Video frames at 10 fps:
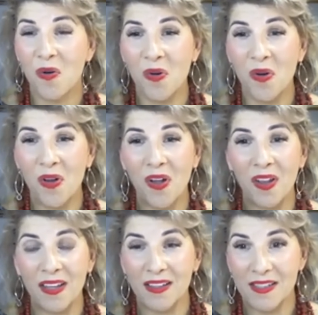see the
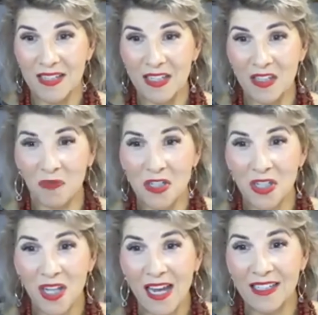finish line,
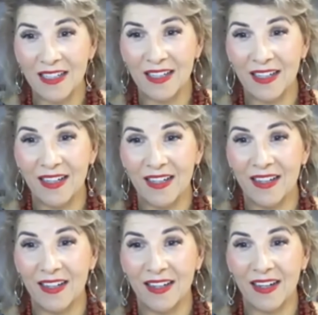I was
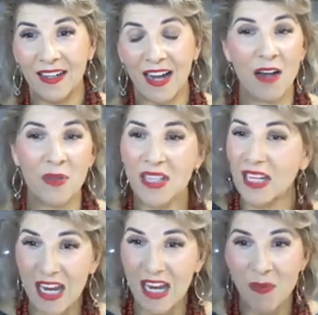like, game on,
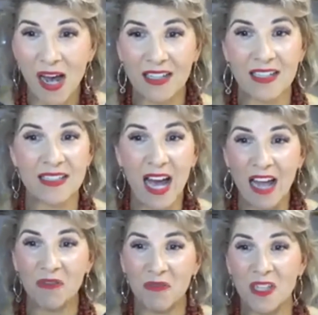because I finish
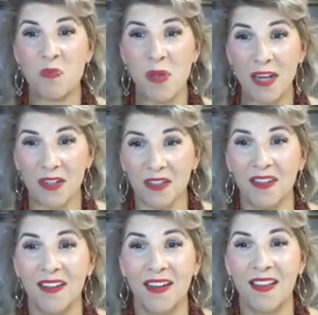better than
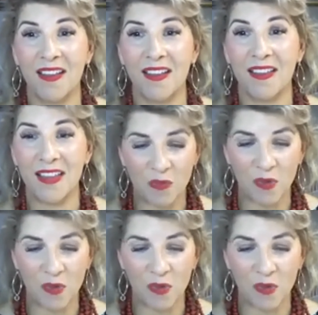anyone else.